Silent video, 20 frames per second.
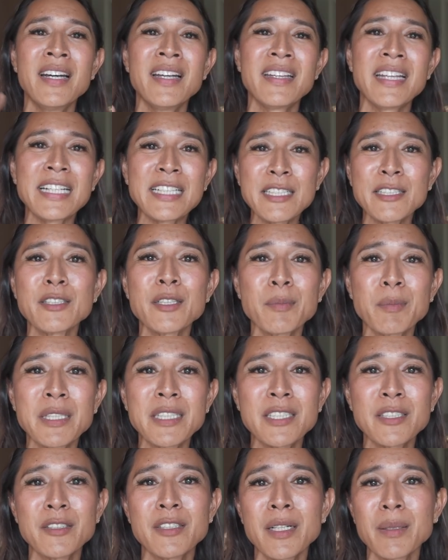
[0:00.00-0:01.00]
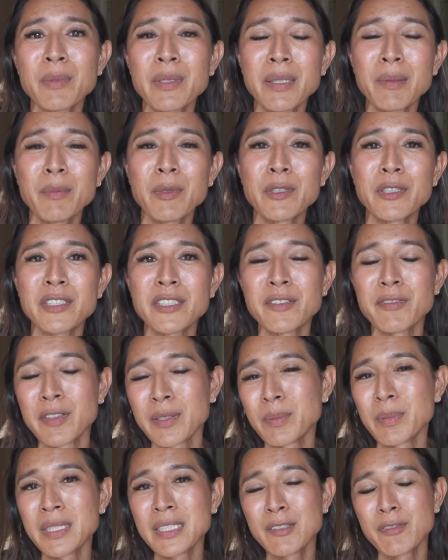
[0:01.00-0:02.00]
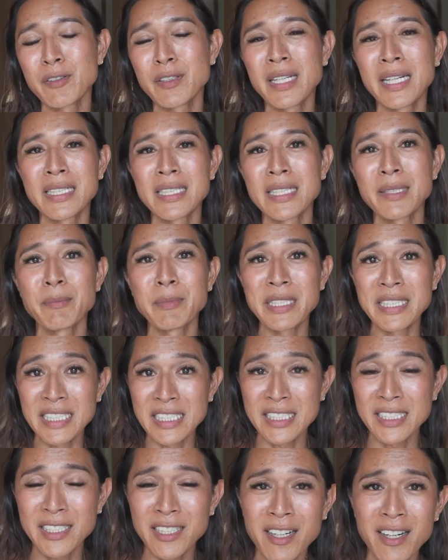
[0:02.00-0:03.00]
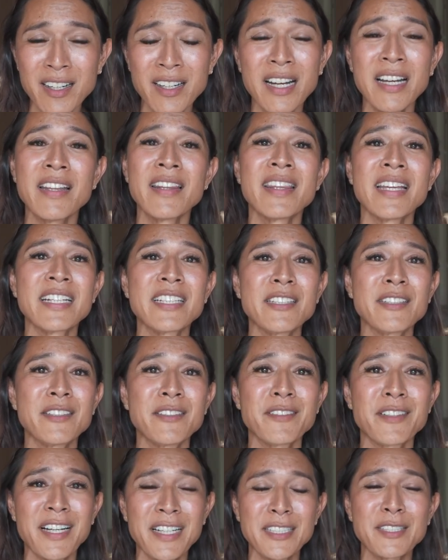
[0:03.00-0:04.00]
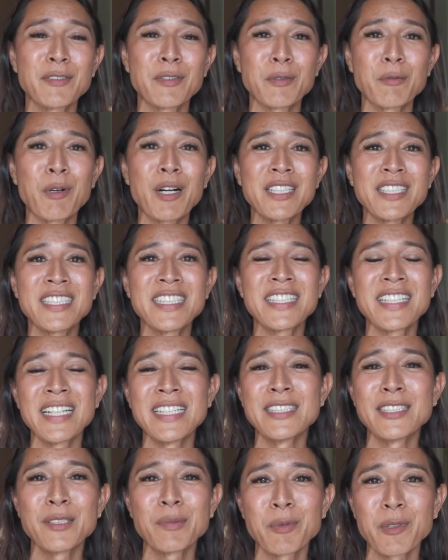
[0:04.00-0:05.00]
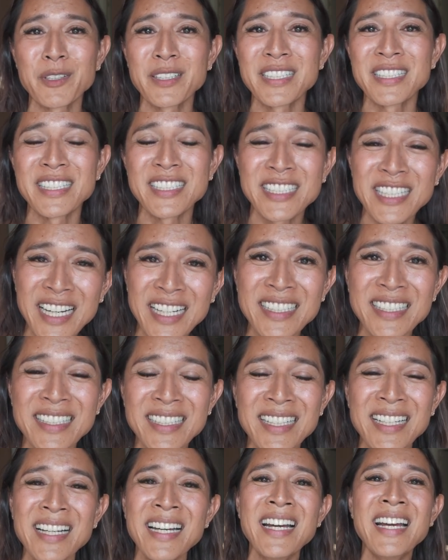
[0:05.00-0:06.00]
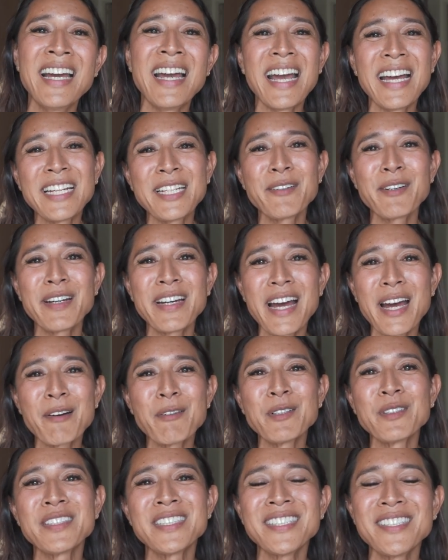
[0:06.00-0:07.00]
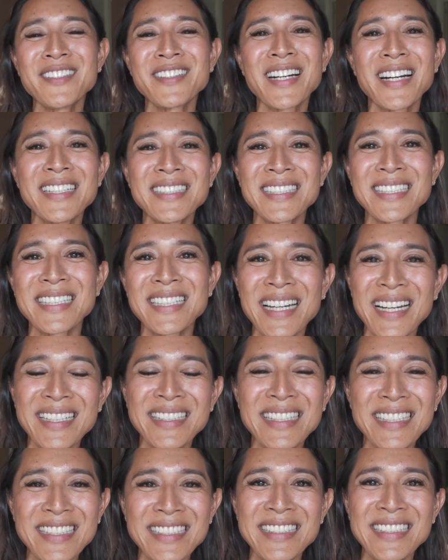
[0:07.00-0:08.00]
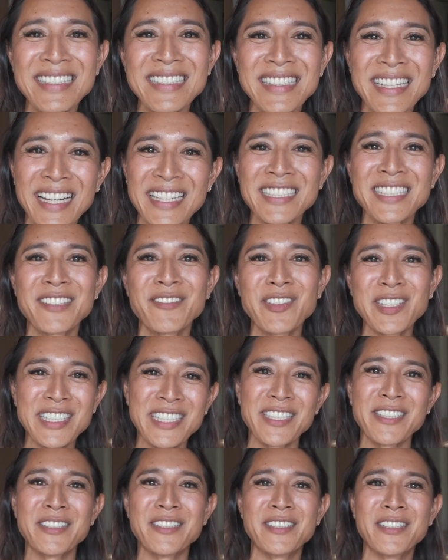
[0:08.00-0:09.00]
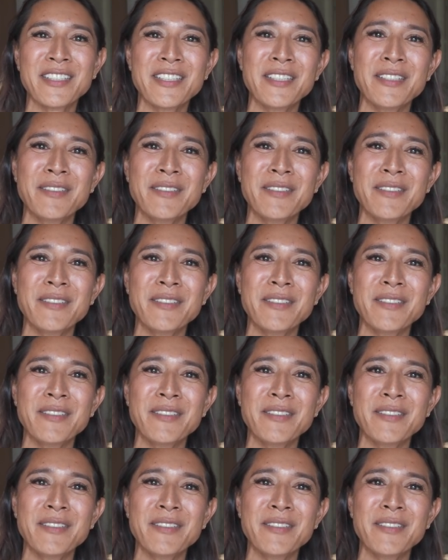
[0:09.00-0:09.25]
Thank you so much to WM Motors Philippines for lending me this car, and thank you to you guys for watching and supporting the channel. Anyway, I will see you guys again in the next video.